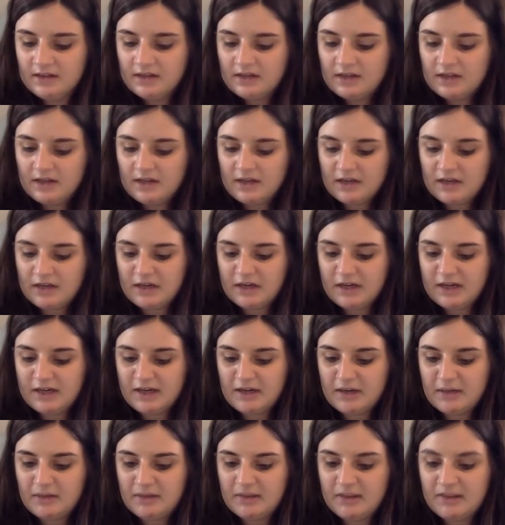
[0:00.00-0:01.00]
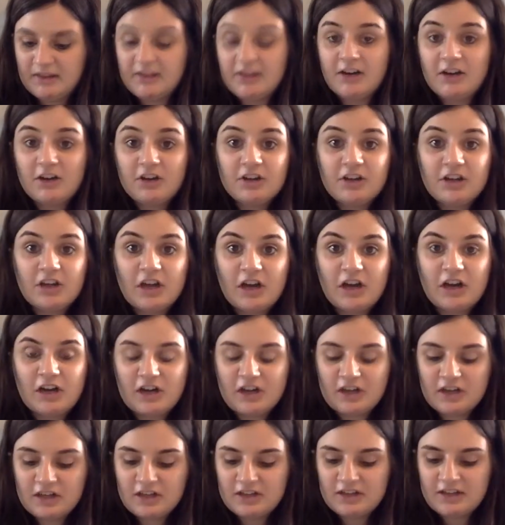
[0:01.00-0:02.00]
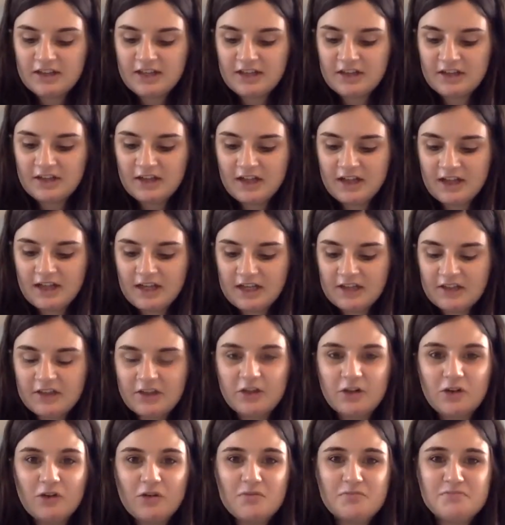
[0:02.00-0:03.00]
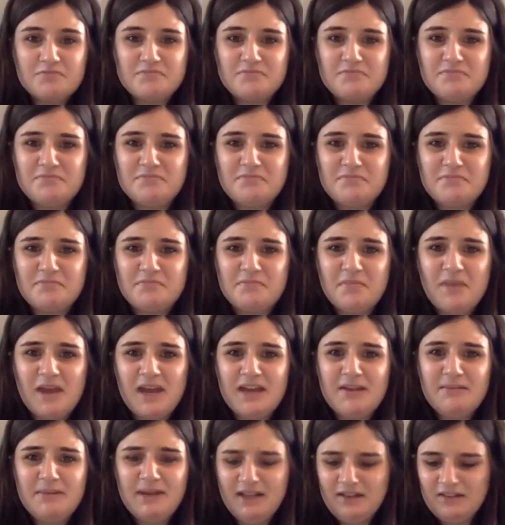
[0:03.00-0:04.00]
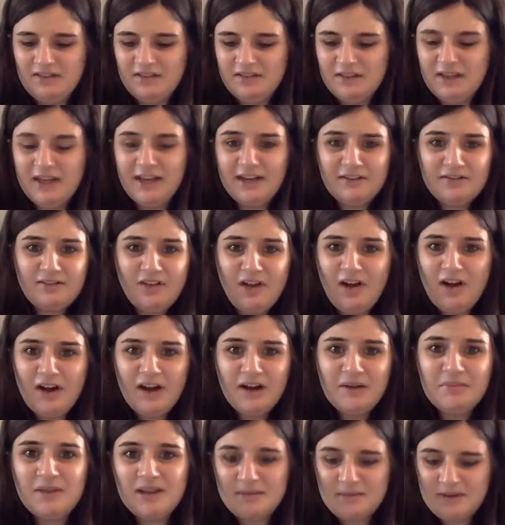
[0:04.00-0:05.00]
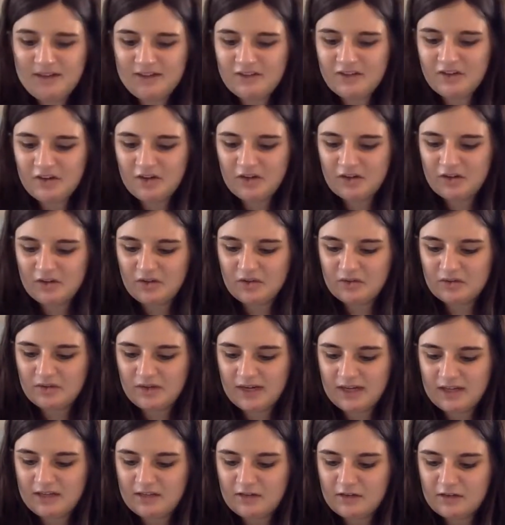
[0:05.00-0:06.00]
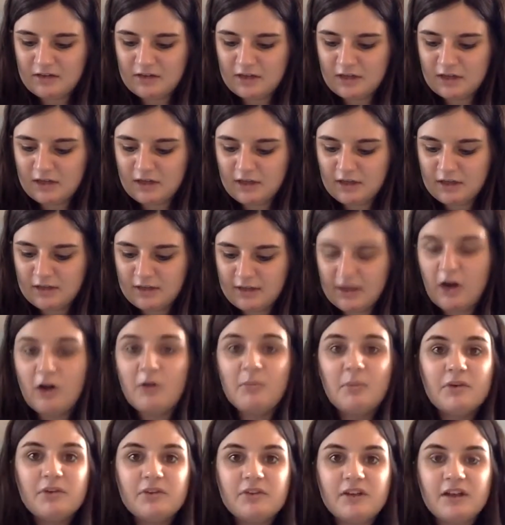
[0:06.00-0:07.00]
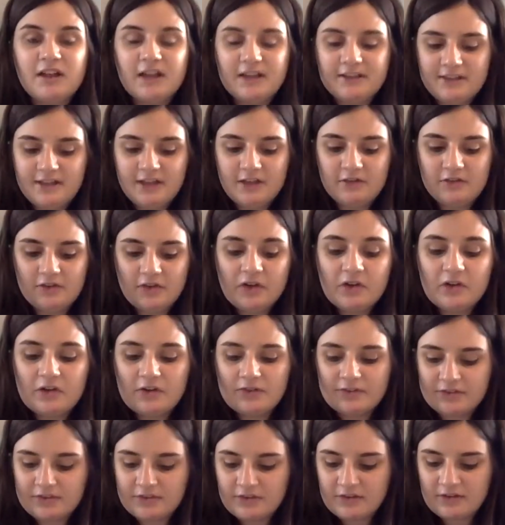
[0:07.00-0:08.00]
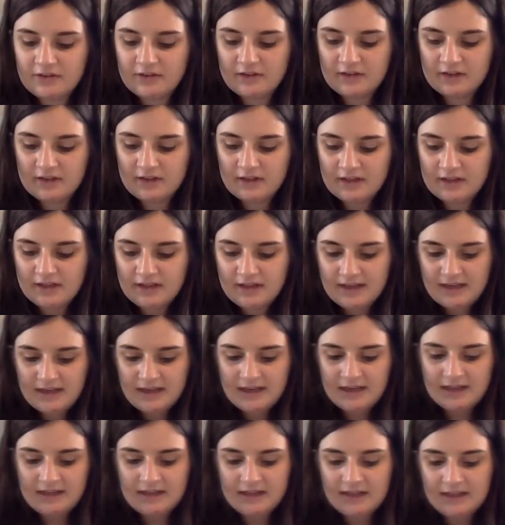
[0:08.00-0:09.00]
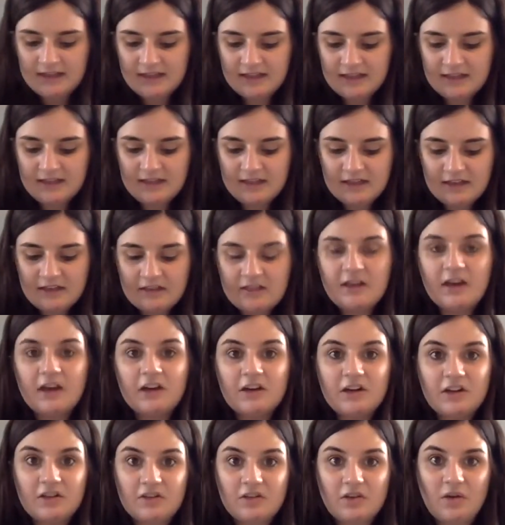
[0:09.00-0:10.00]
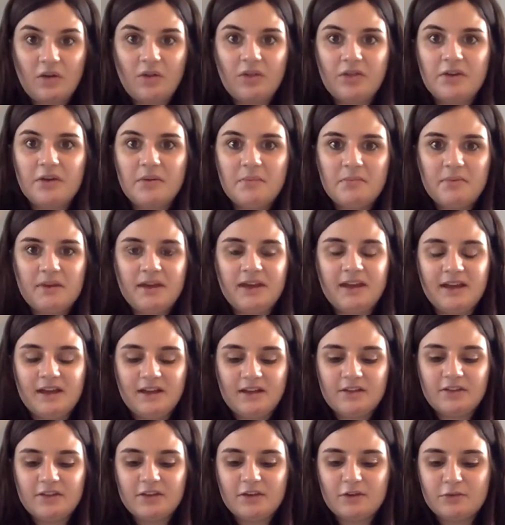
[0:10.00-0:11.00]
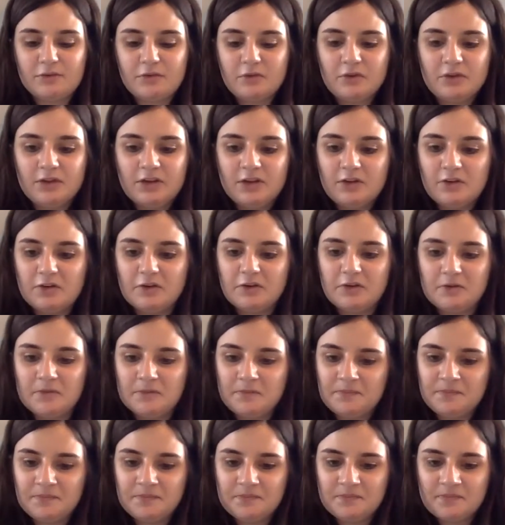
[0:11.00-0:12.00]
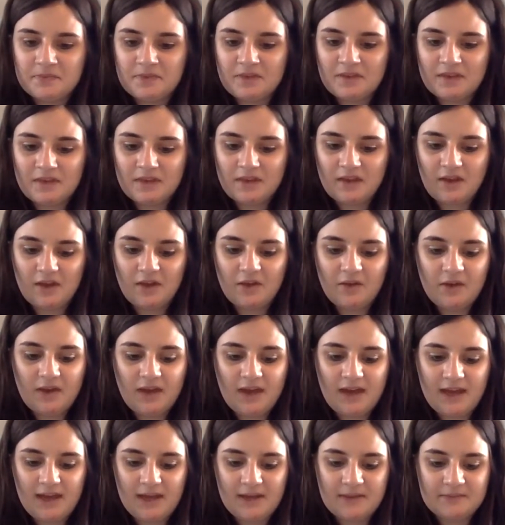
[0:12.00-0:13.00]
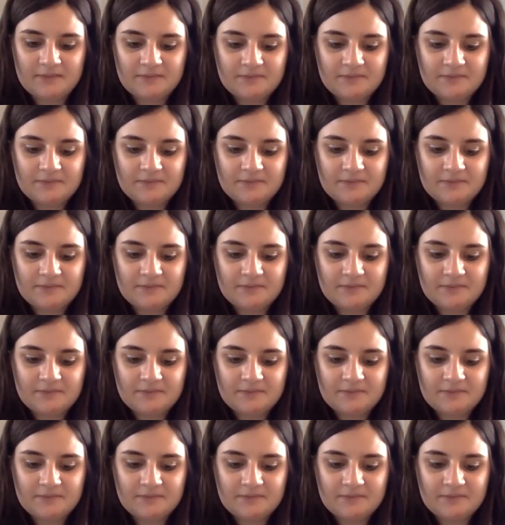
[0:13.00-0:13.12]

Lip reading: And then they're young. They look like little babies. They are baby turtles, right? They're young. They almost look like the adult. And then they're an adult. They're big. They're fully grown. Okay.